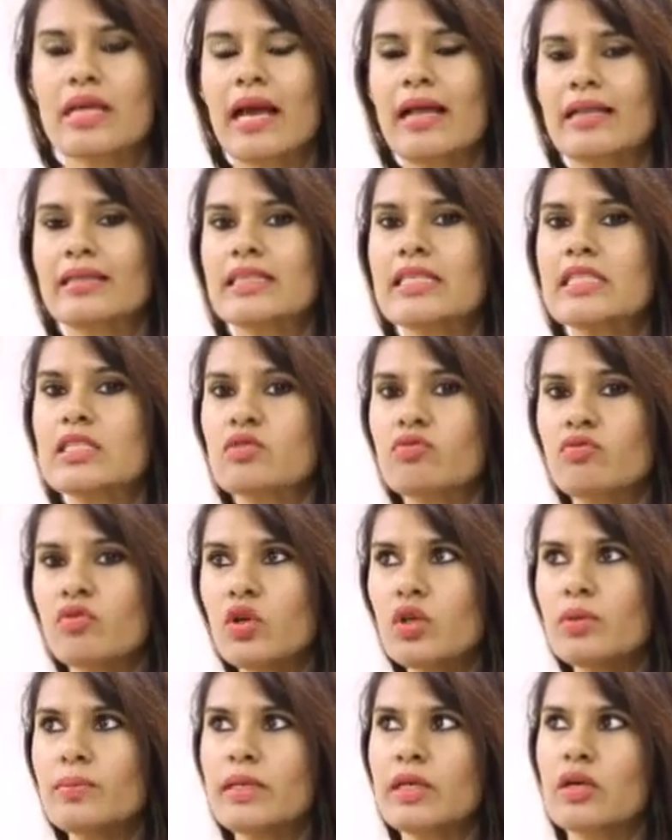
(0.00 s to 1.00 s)
and it
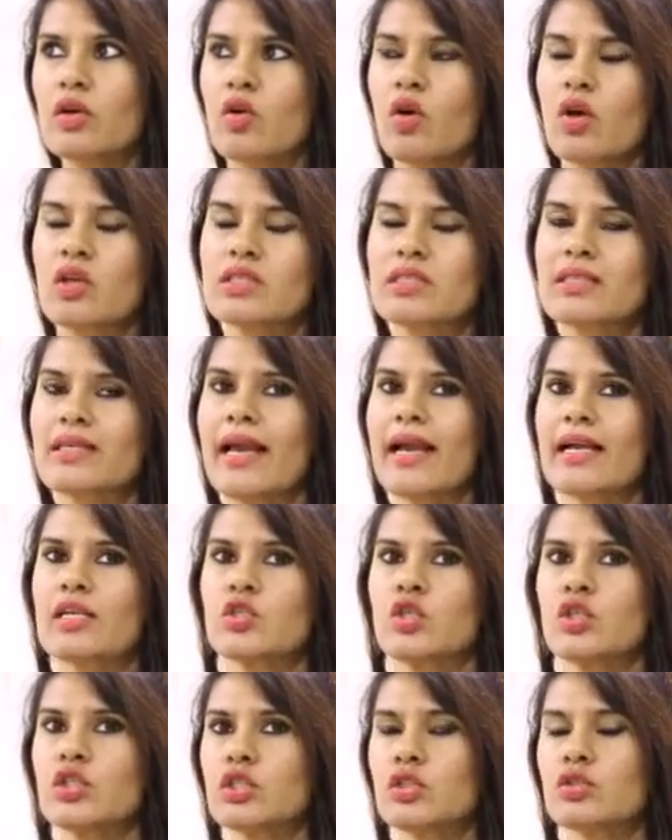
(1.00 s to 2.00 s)
will be crossing
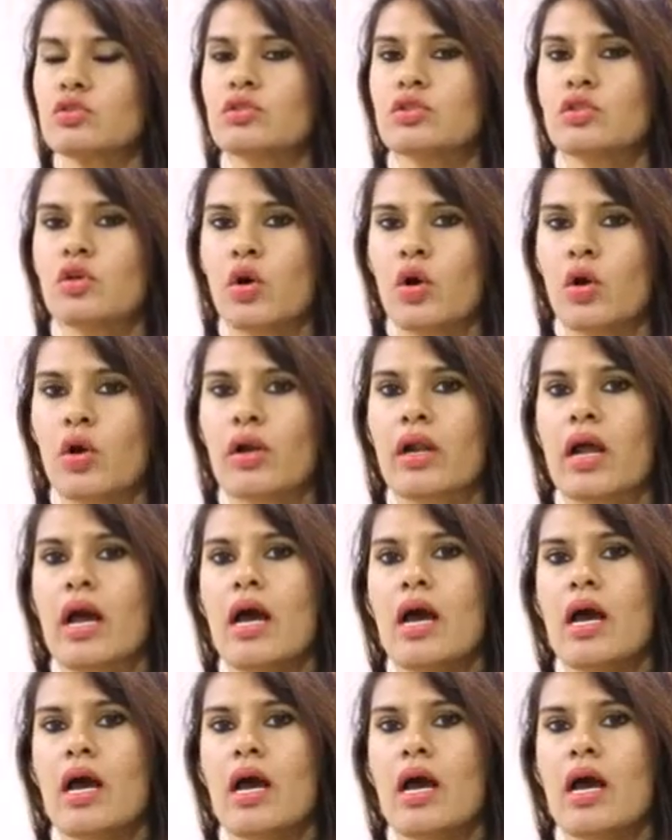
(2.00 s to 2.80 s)
actually to your